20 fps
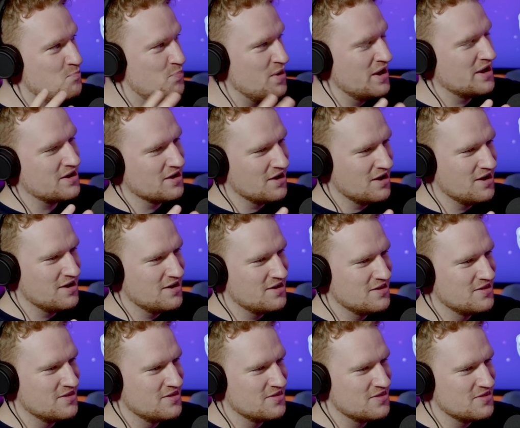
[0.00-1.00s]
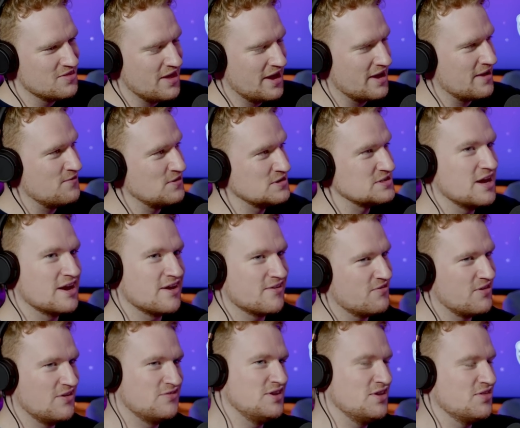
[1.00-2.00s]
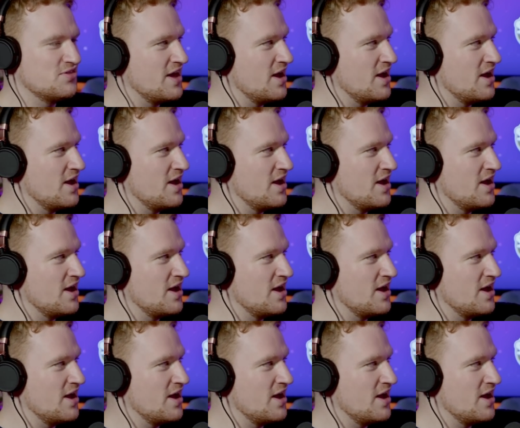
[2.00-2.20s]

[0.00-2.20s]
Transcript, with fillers: bigger, like if it's like fifty